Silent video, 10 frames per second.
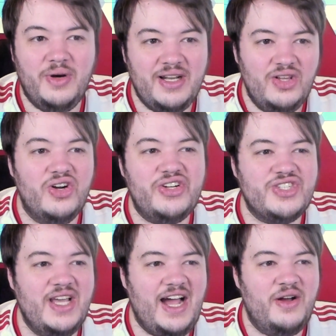when I
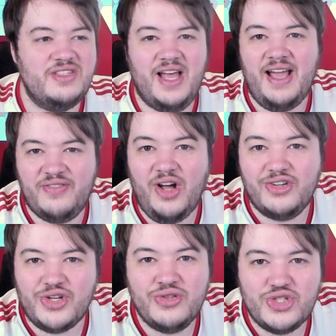looked at it, I was like, I've
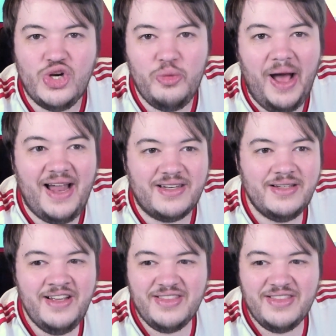not done too bad.